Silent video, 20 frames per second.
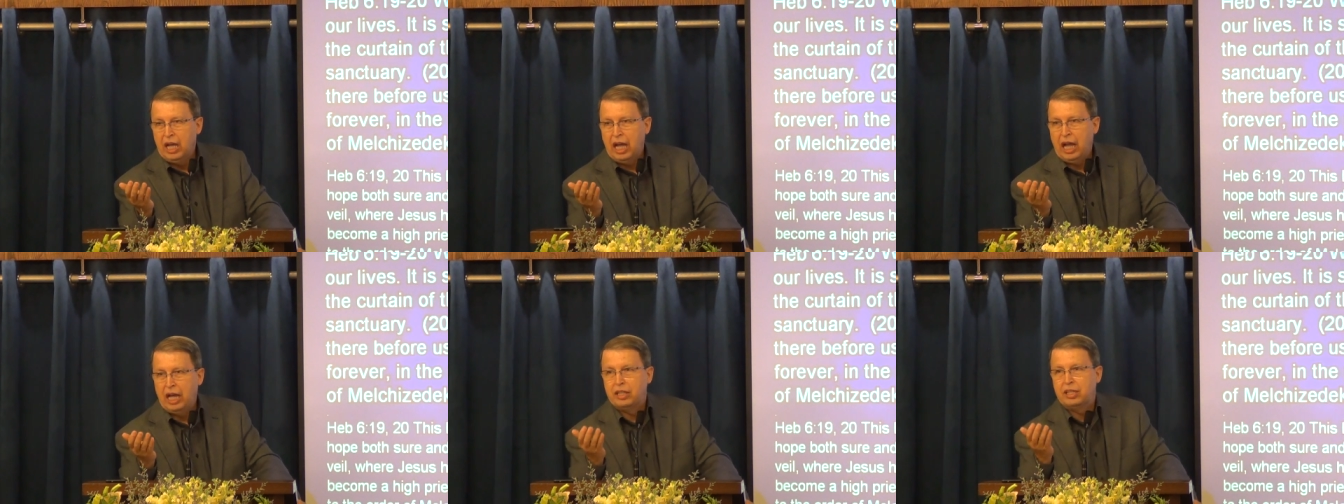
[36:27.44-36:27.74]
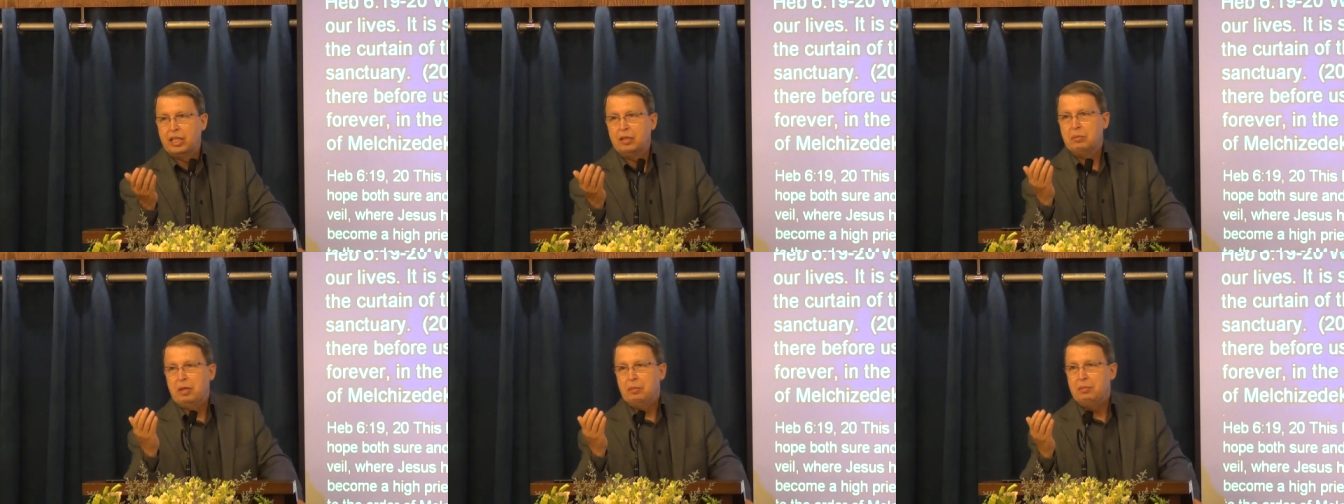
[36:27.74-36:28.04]
I
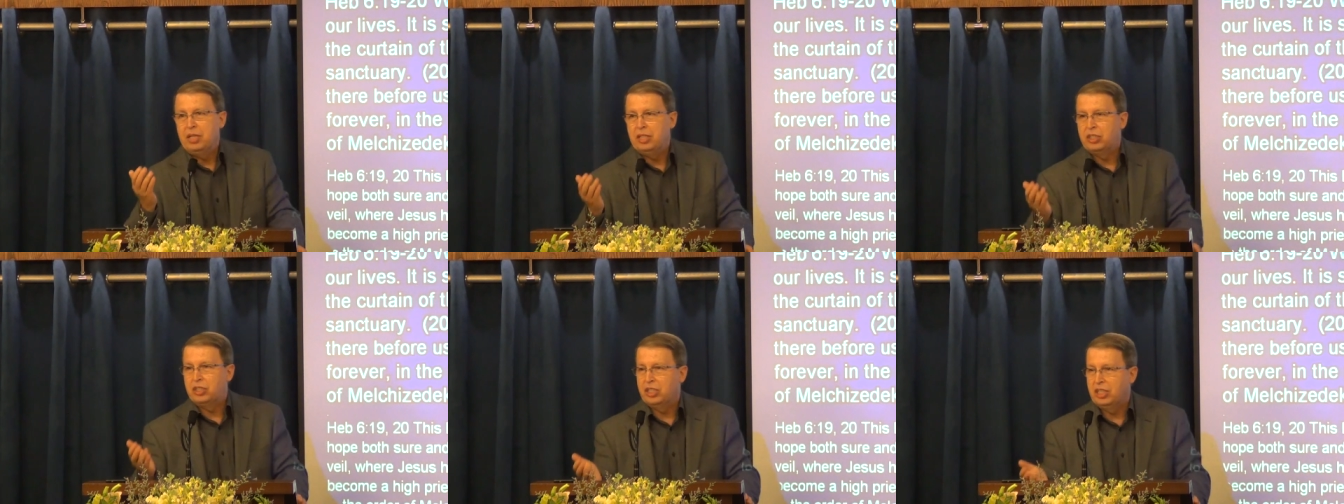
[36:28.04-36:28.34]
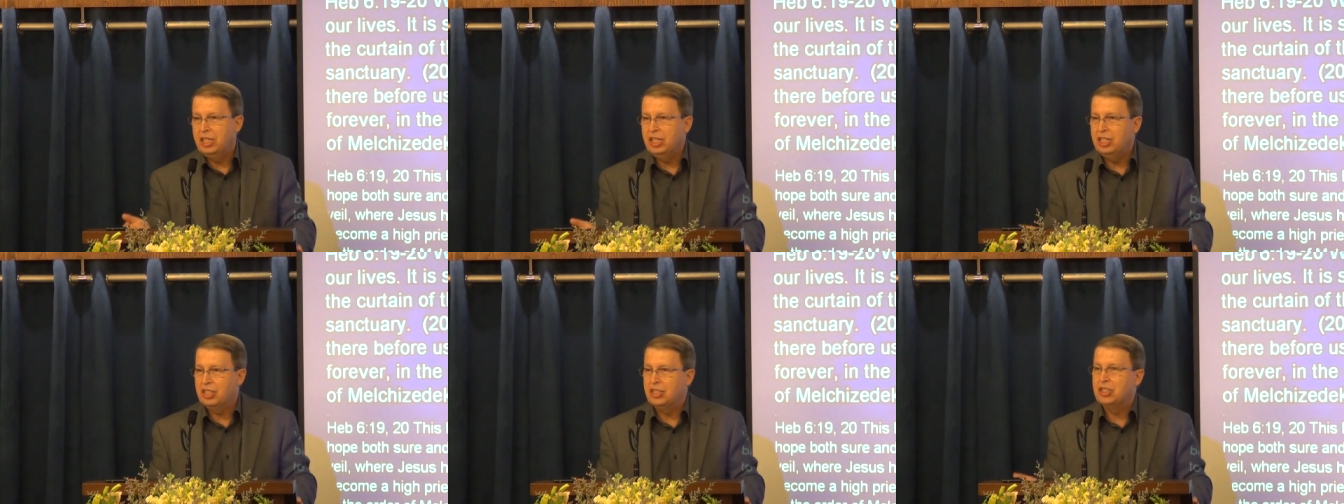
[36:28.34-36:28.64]
think maybe
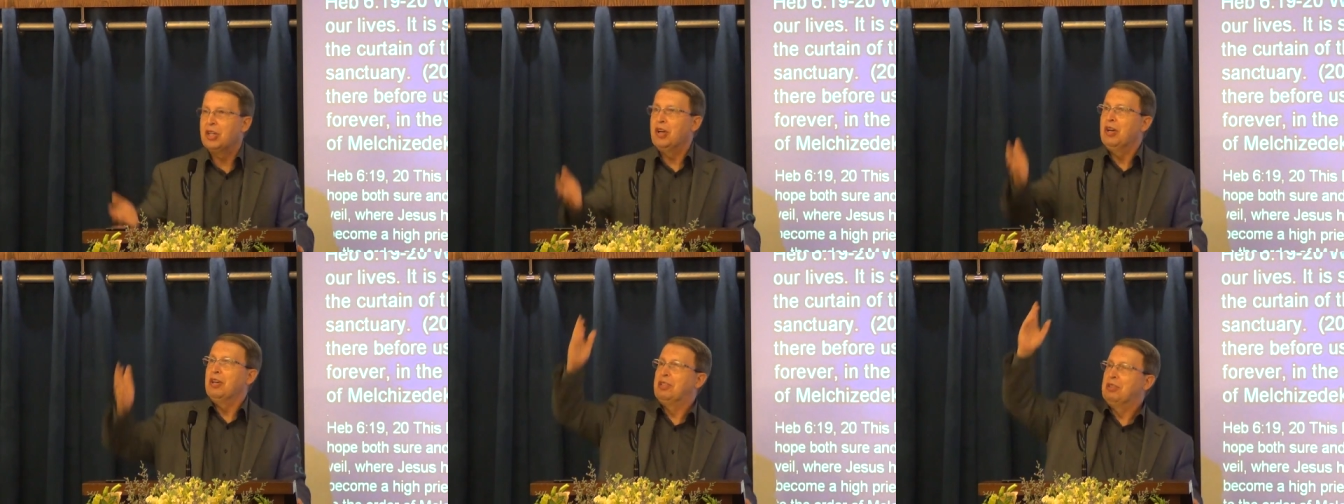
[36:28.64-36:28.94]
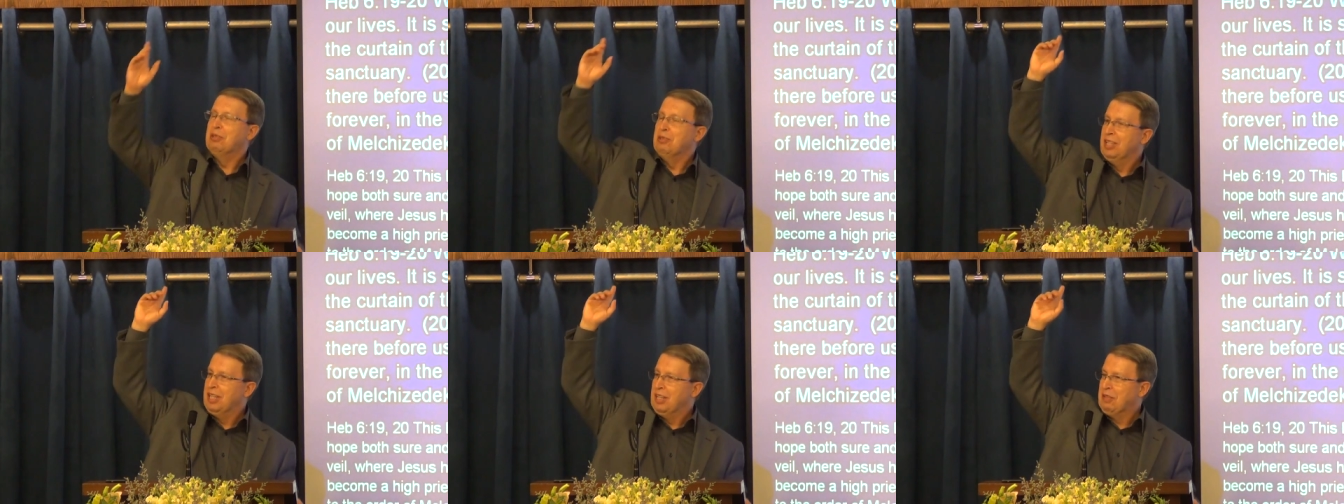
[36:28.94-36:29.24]
it's easier
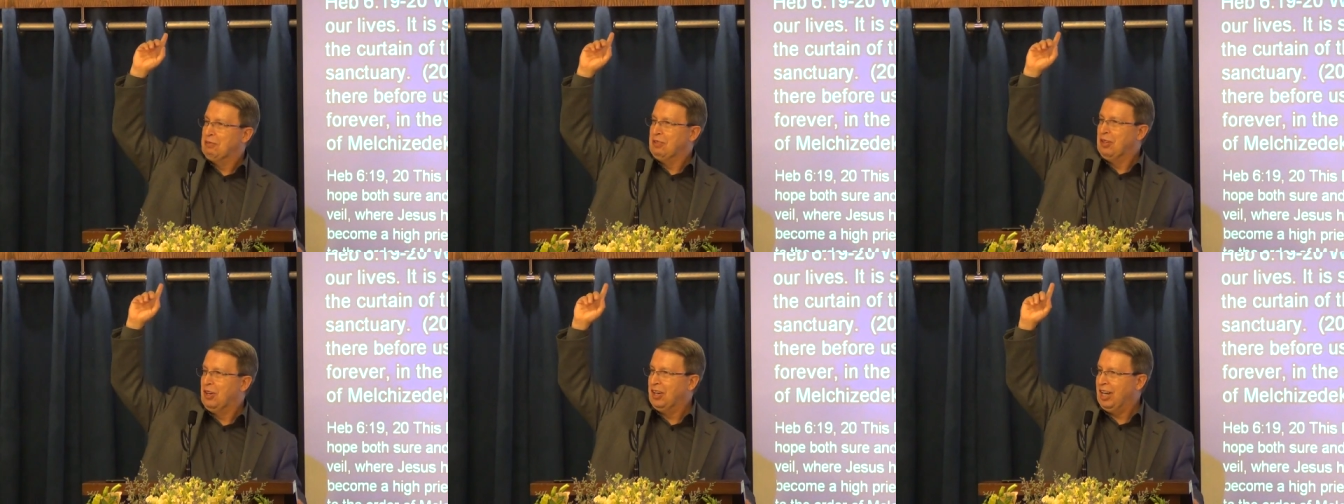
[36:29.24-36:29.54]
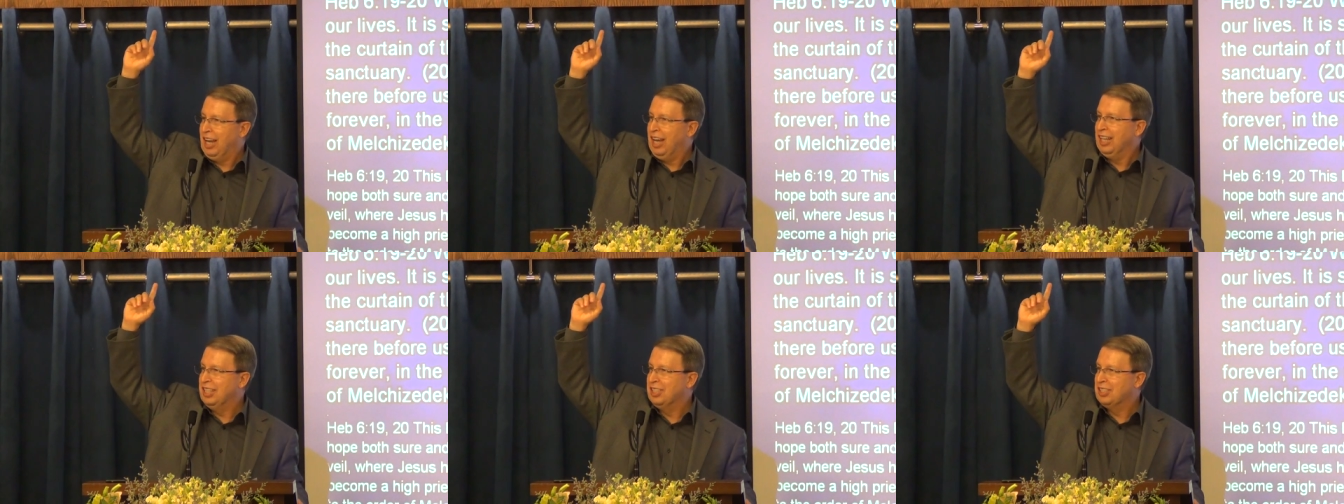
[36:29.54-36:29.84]
to lift our
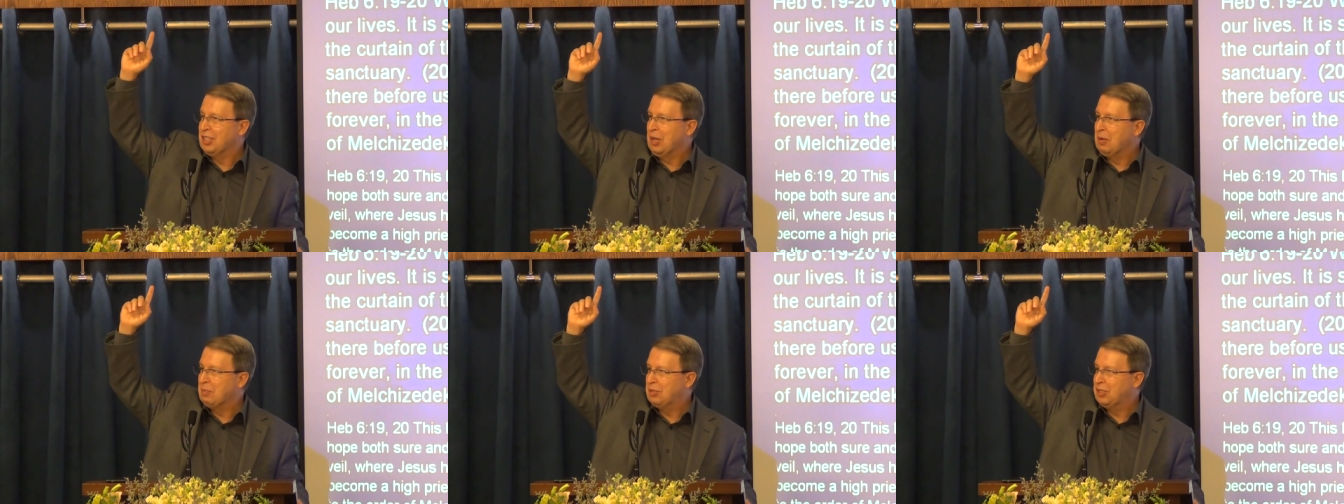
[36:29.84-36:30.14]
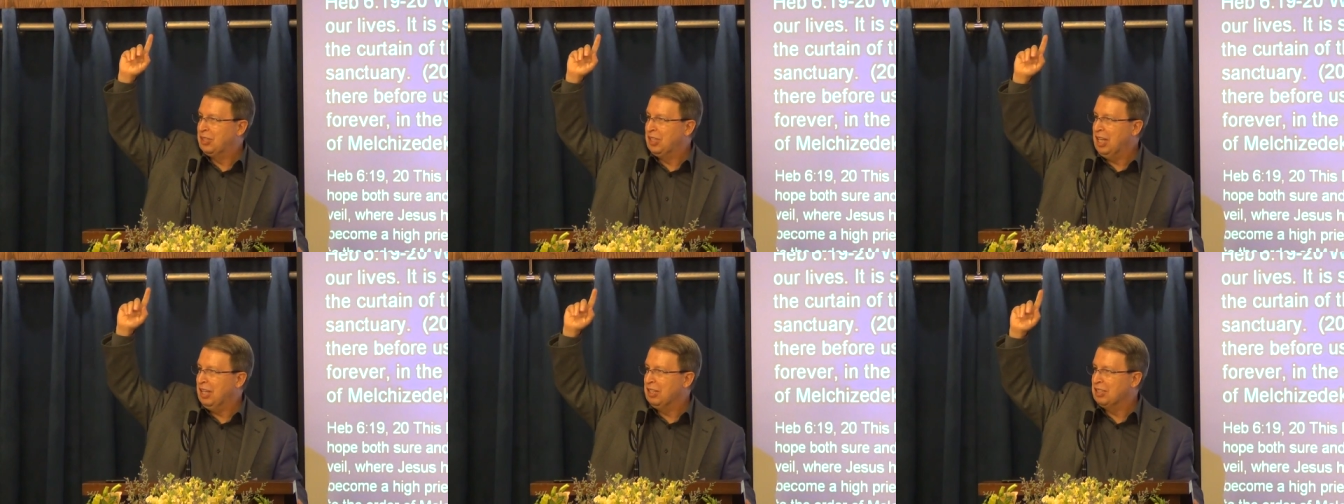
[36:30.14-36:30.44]
eyes
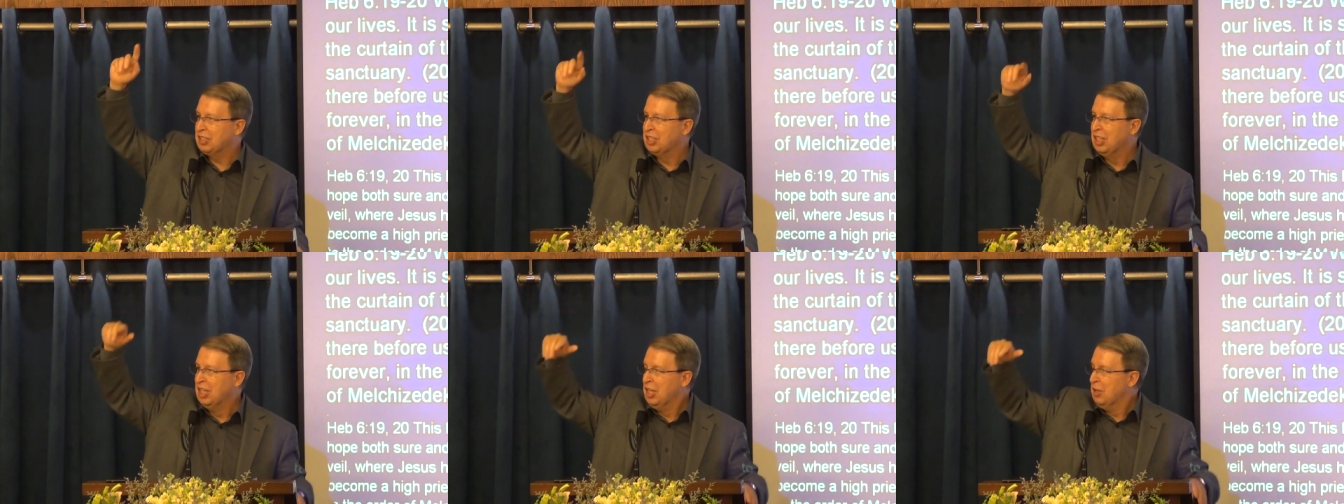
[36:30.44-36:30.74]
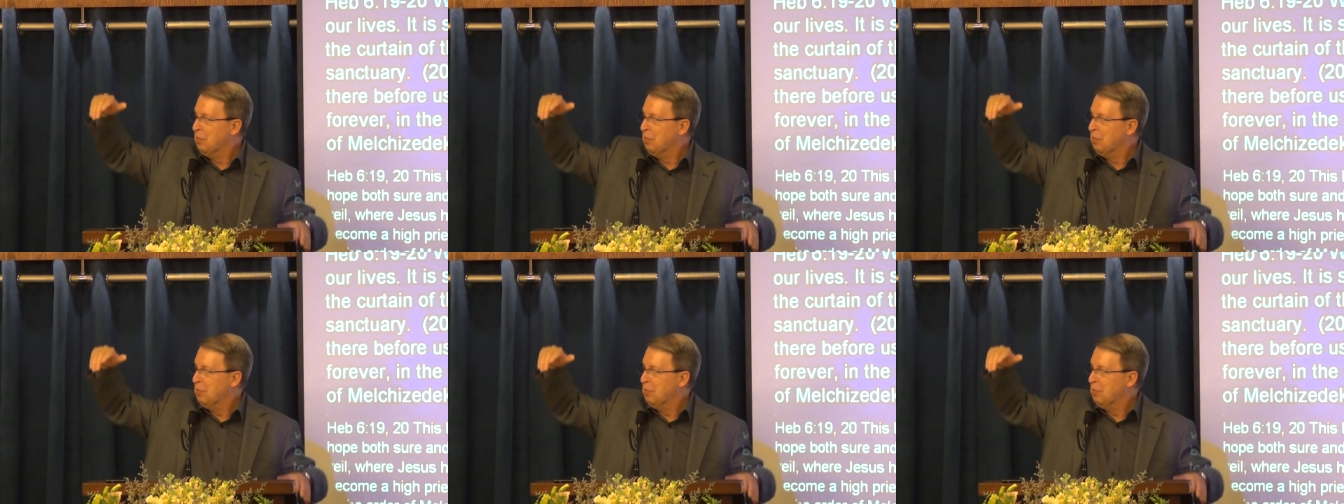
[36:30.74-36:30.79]
upstairs,